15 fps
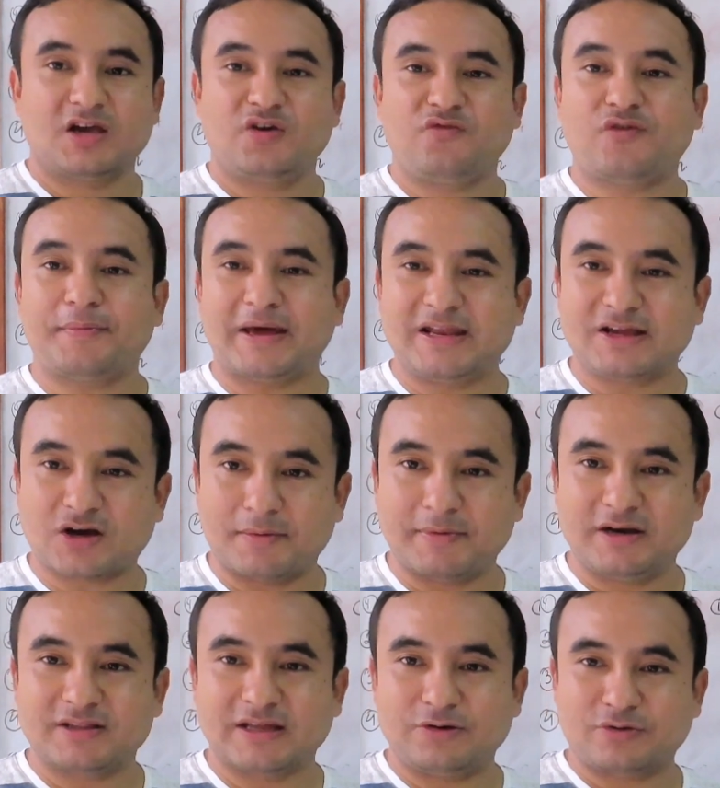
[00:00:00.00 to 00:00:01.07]
If you have any
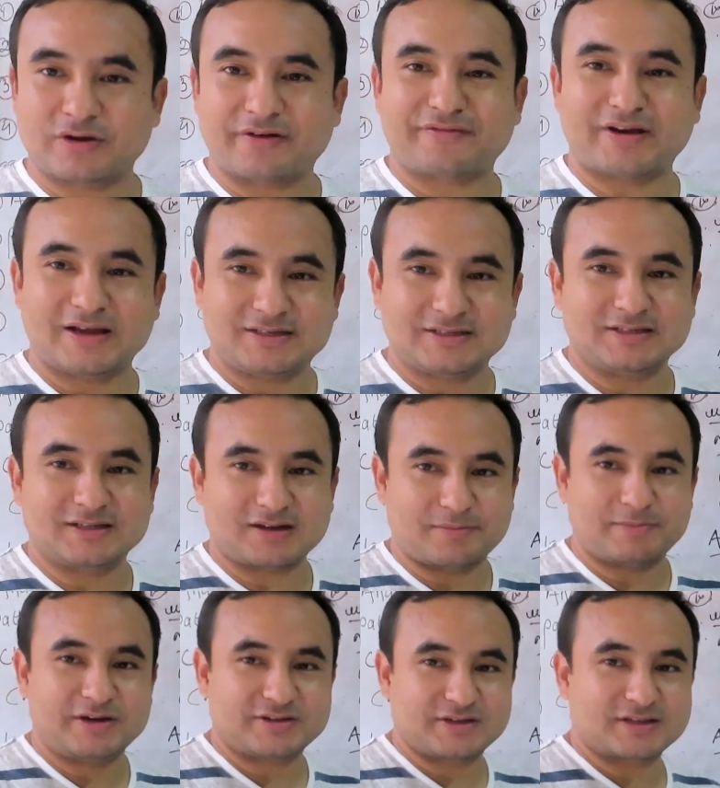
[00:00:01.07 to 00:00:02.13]
comment, then you can write in a
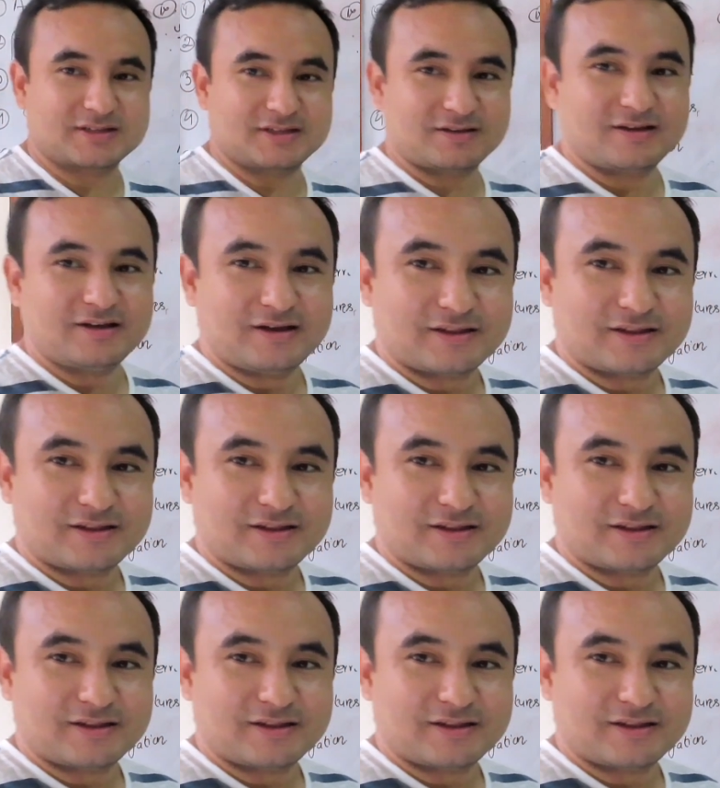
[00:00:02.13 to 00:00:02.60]
comment section.